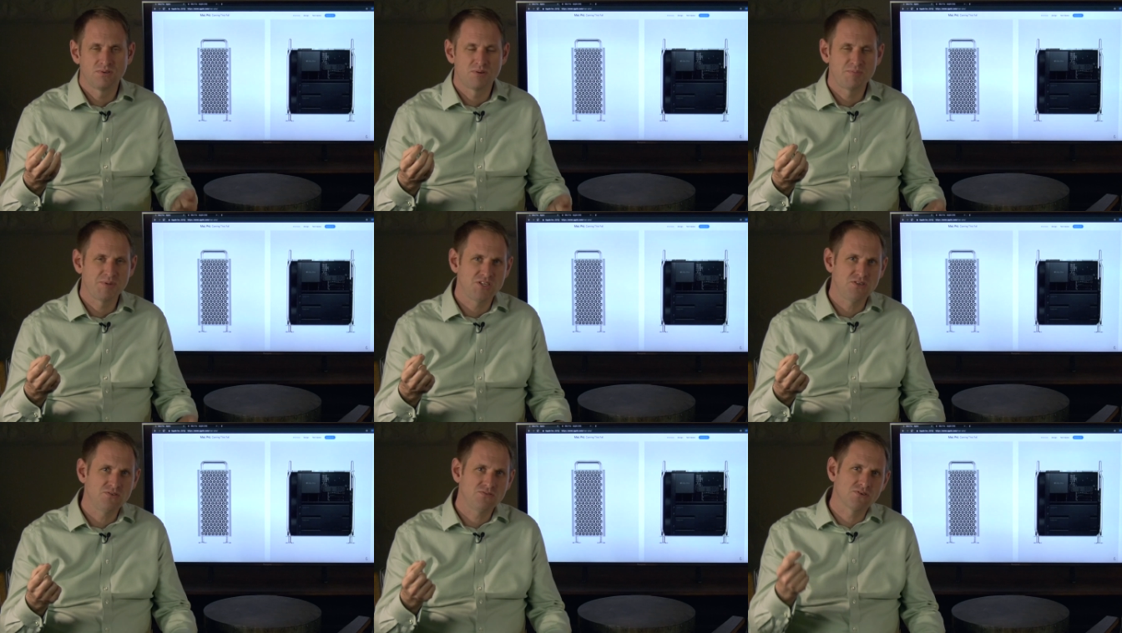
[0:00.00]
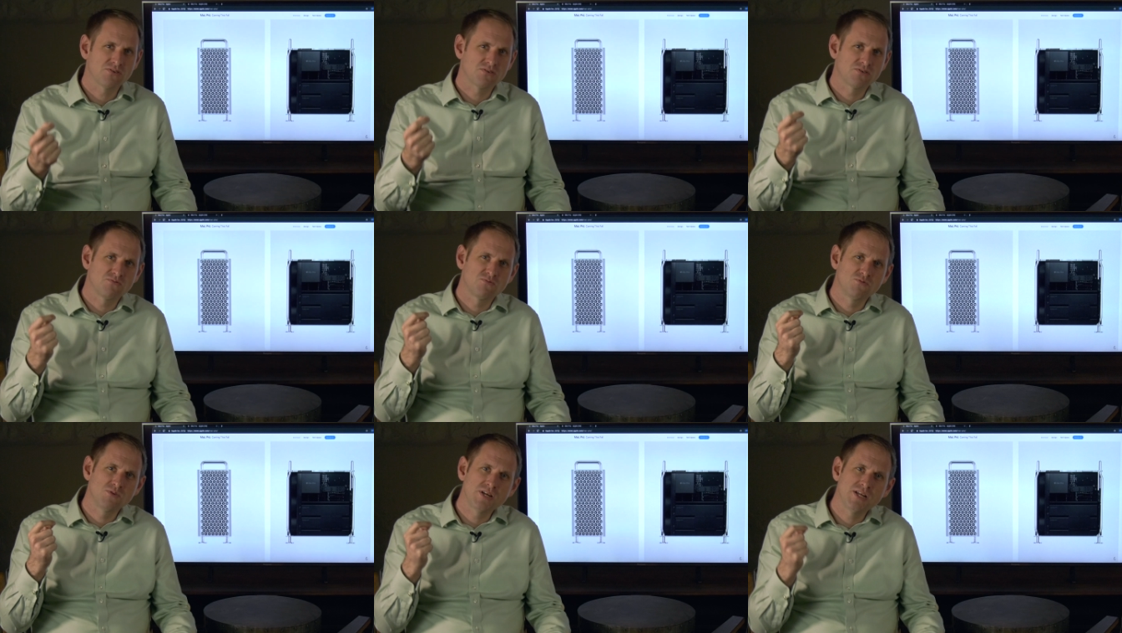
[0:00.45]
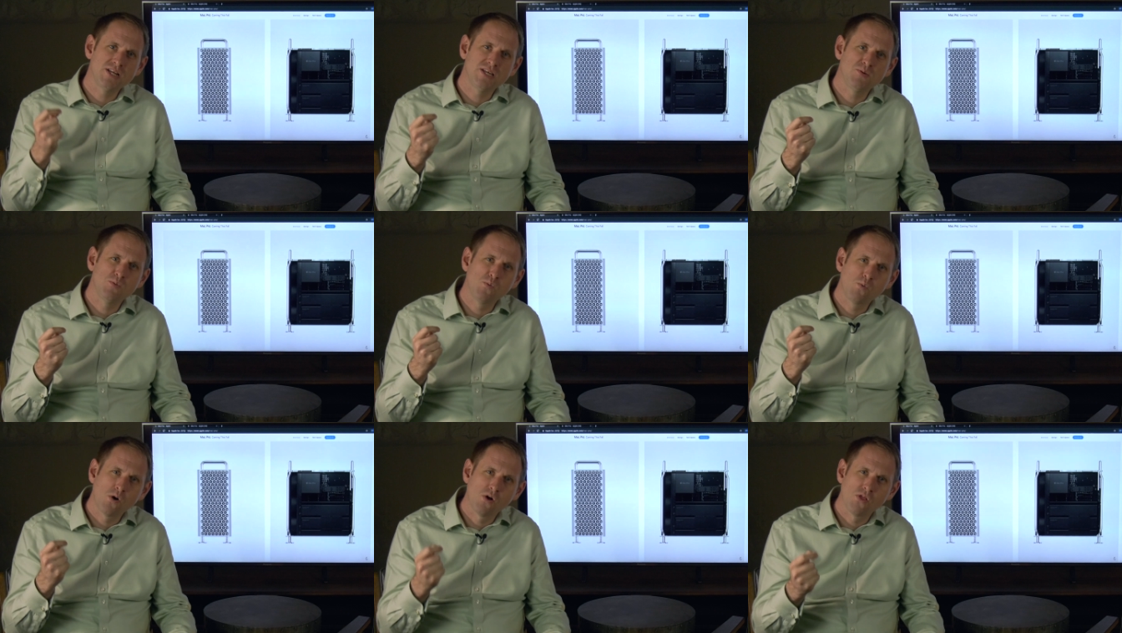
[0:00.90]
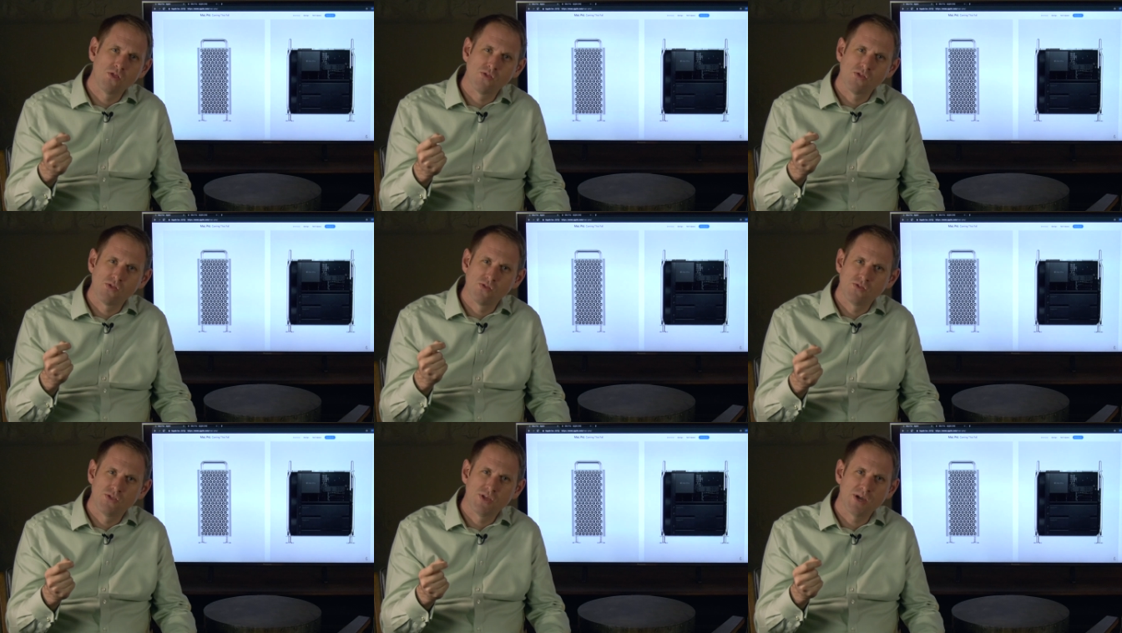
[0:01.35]
I mean, you've got to really want
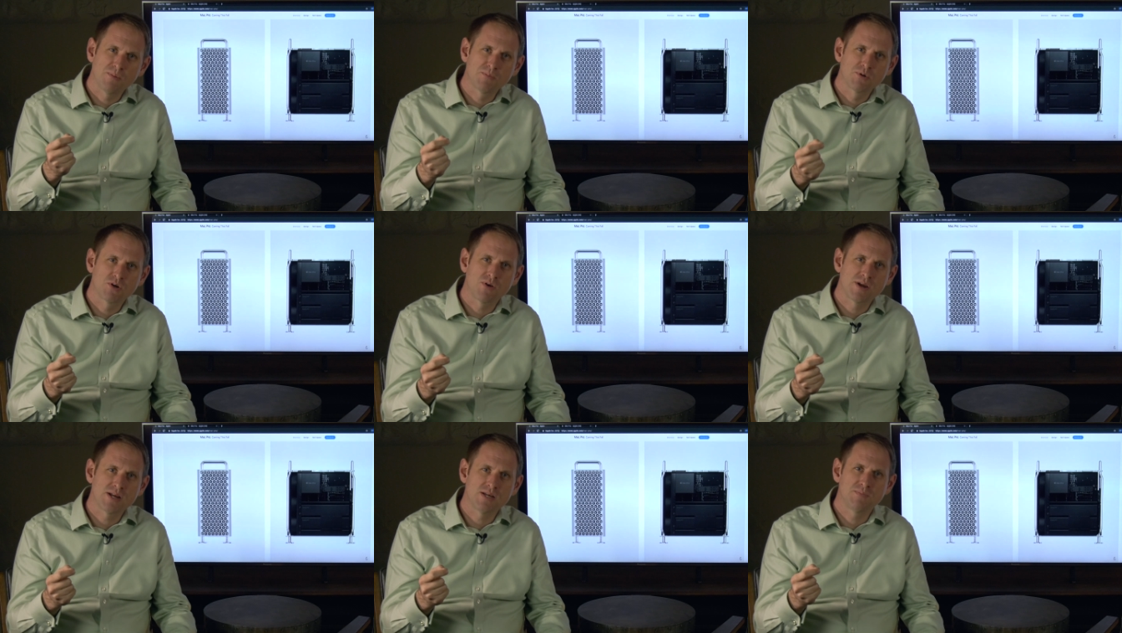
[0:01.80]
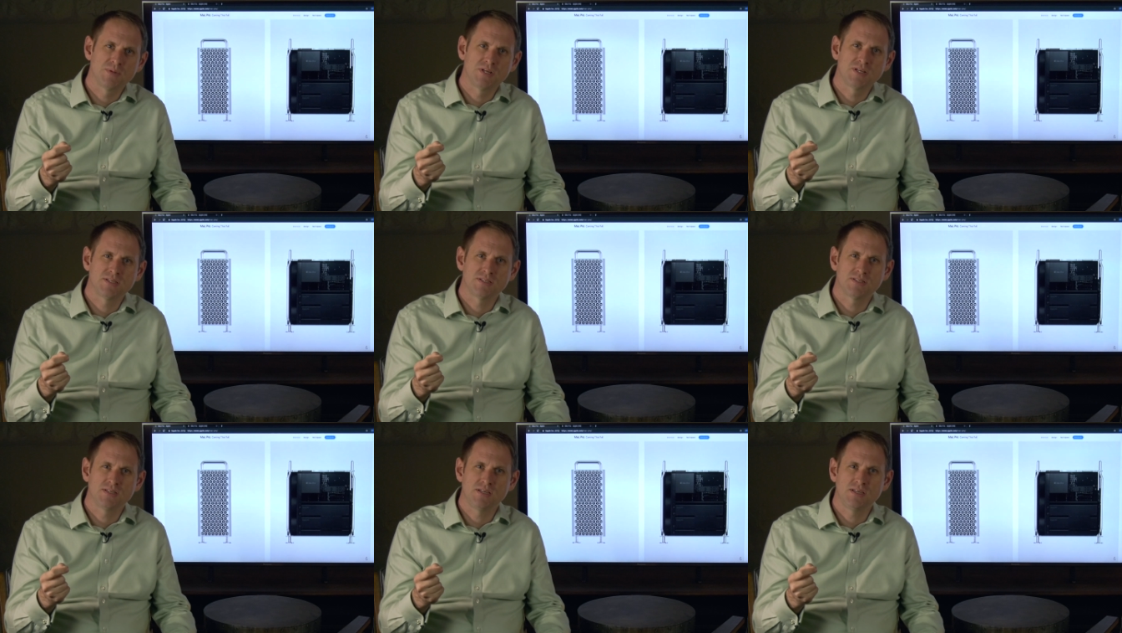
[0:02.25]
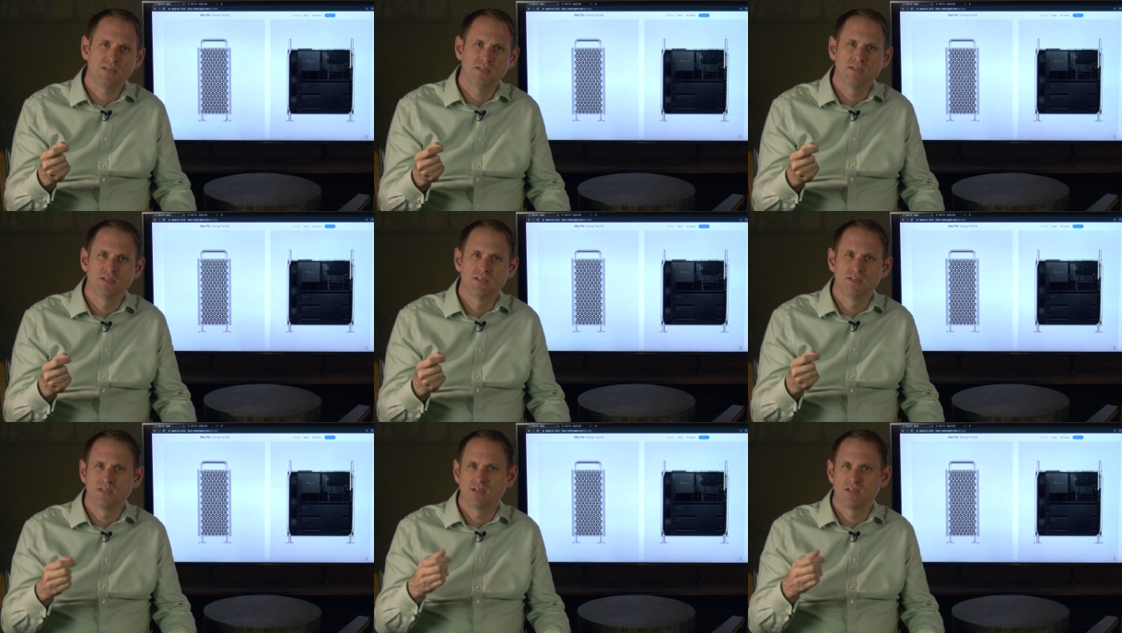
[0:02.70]
the upgradability